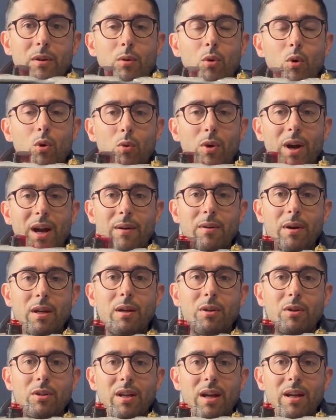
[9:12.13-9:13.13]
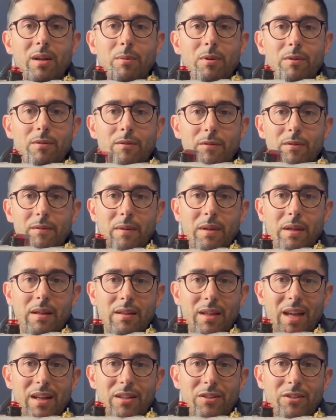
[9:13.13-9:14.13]
or we have another type
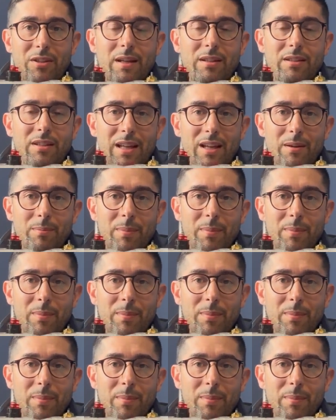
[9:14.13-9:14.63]
that is, let's say,